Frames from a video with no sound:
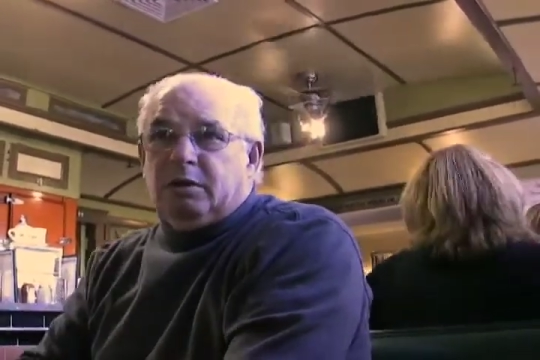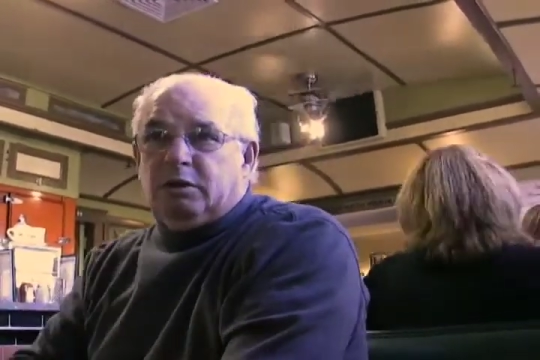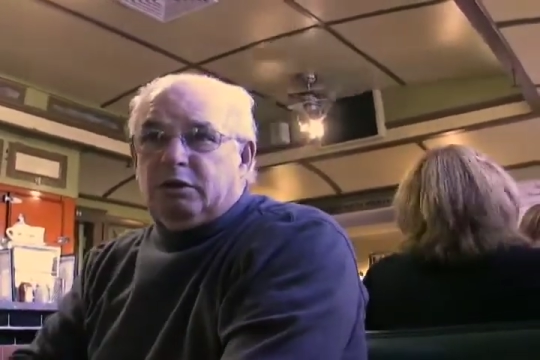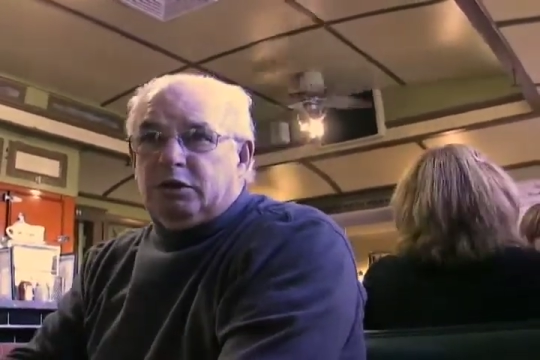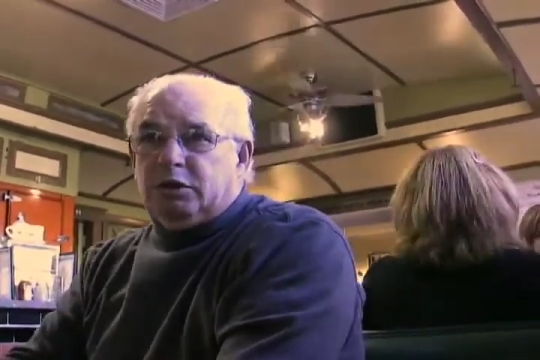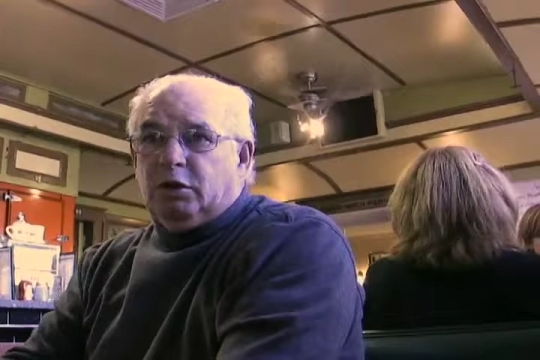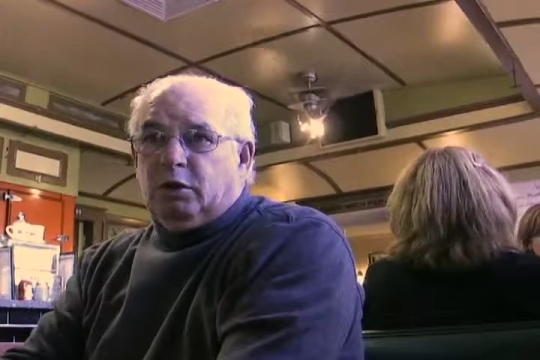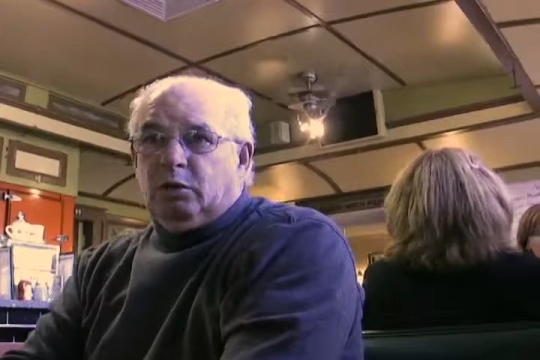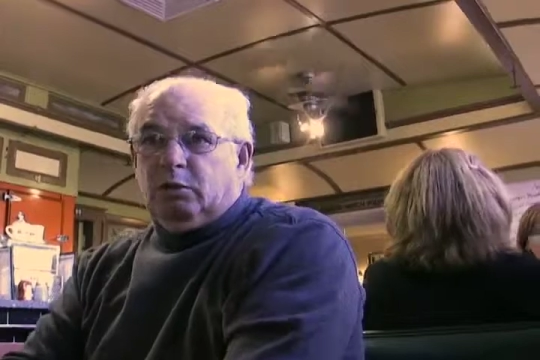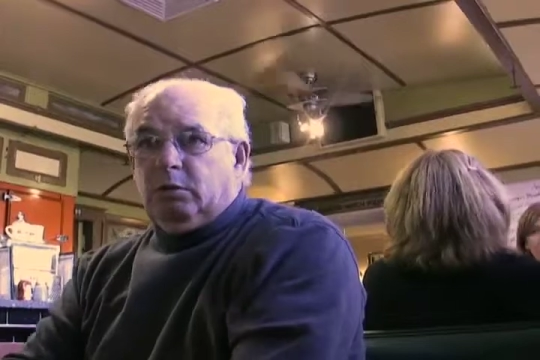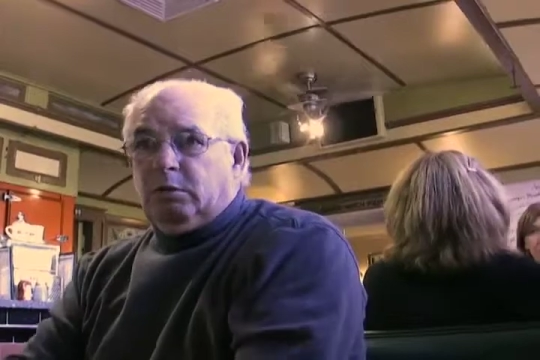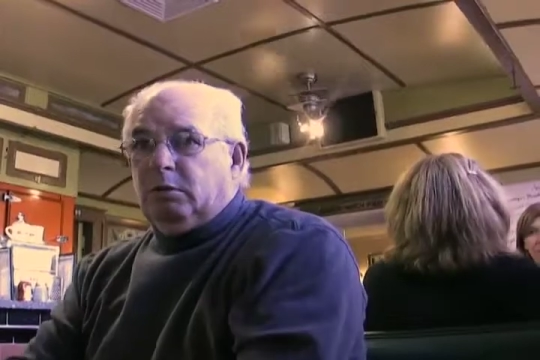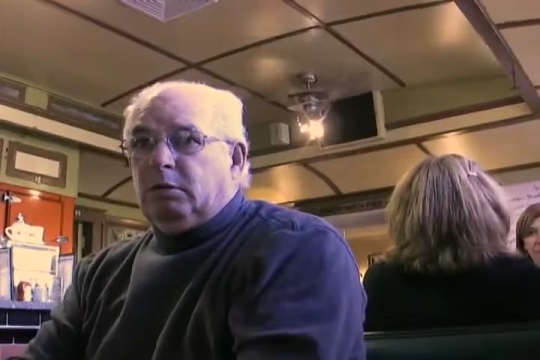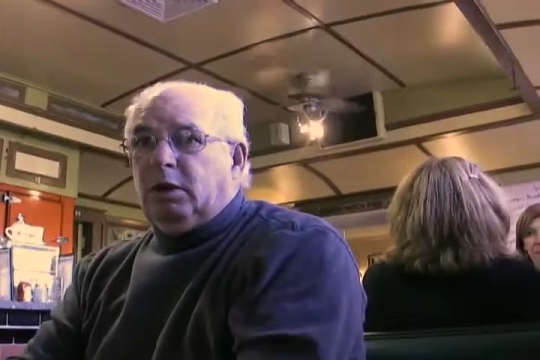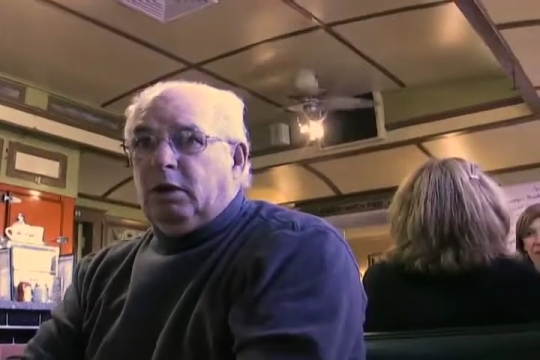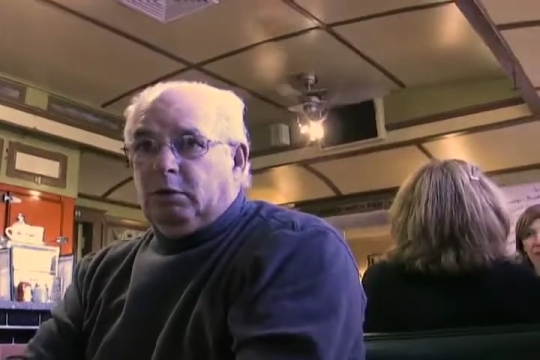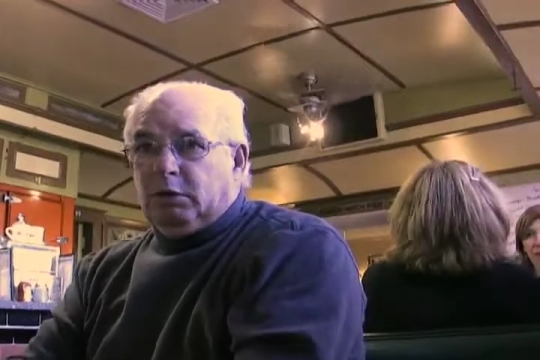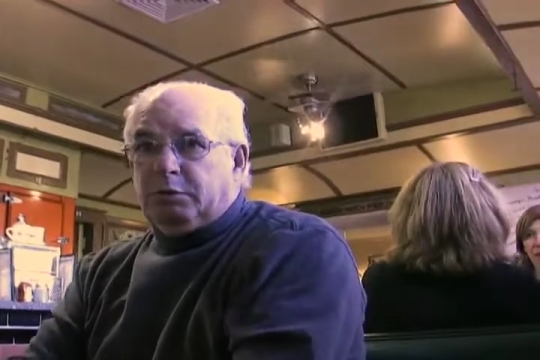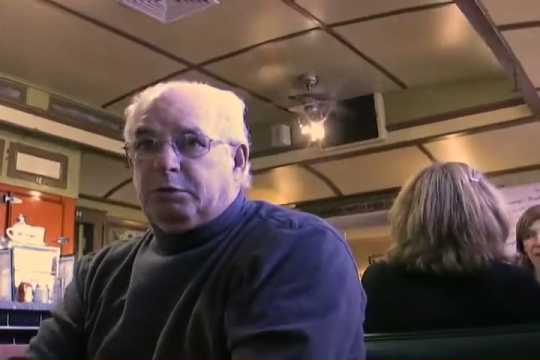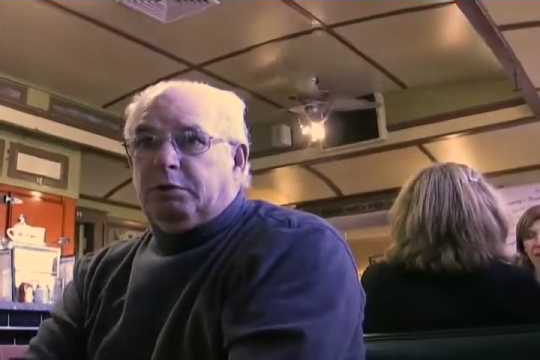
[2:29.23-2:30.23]
So,
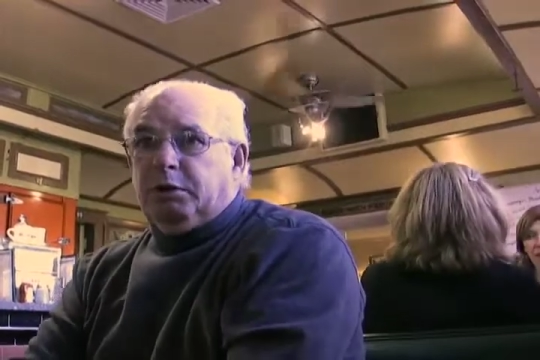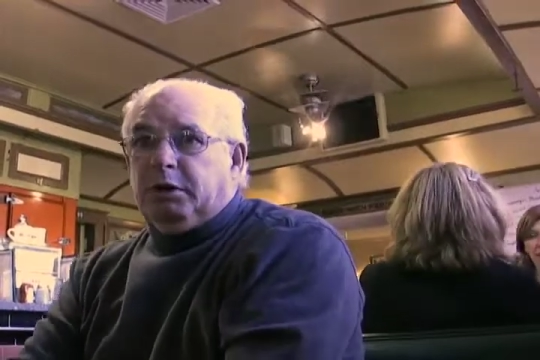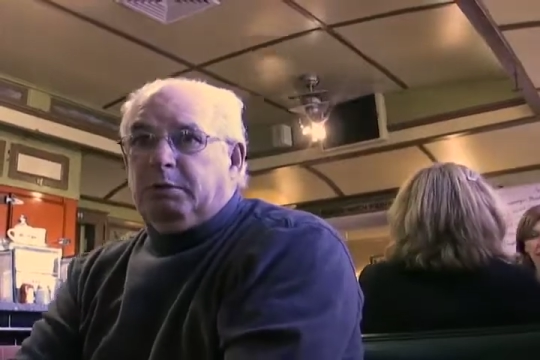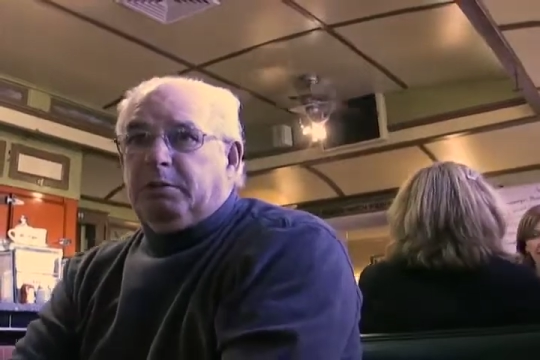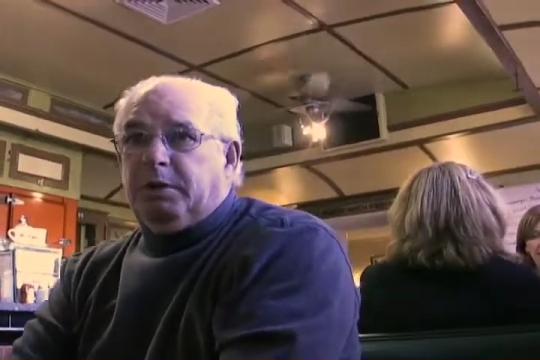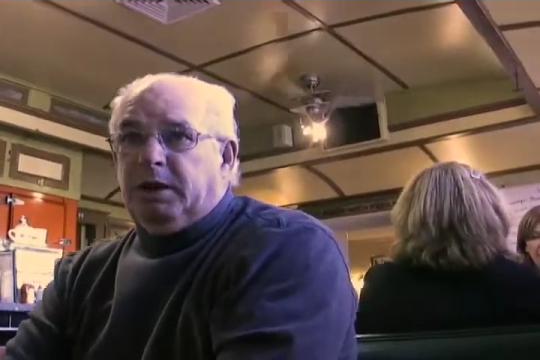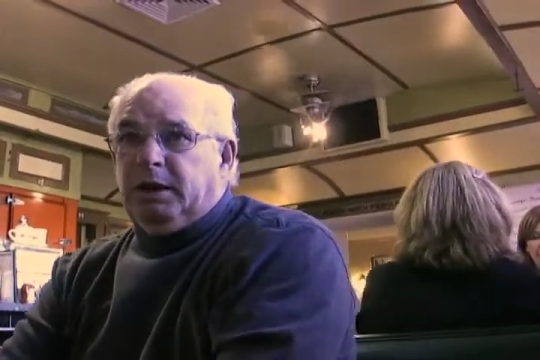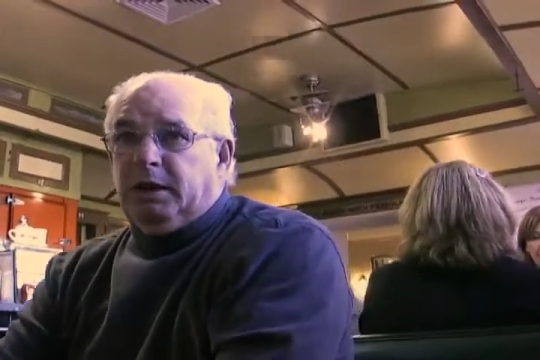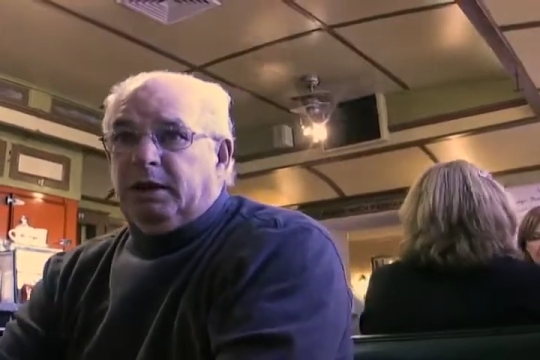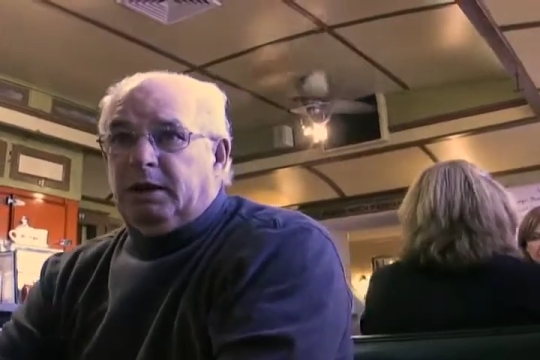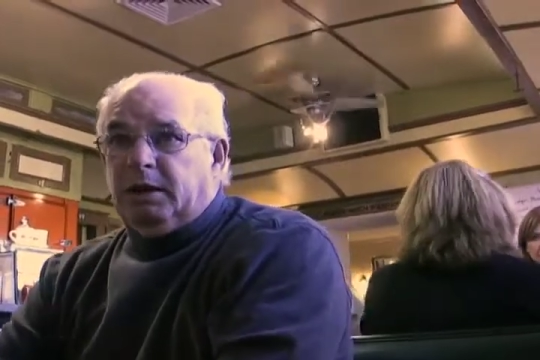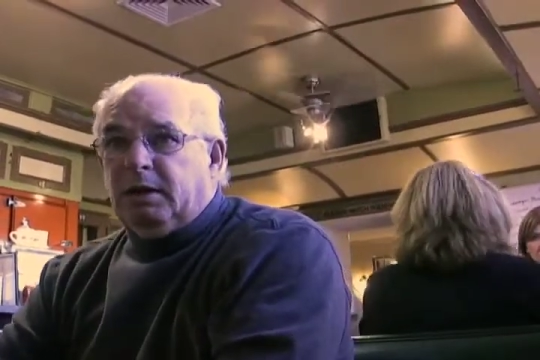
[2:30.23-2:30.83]
it's pretty big.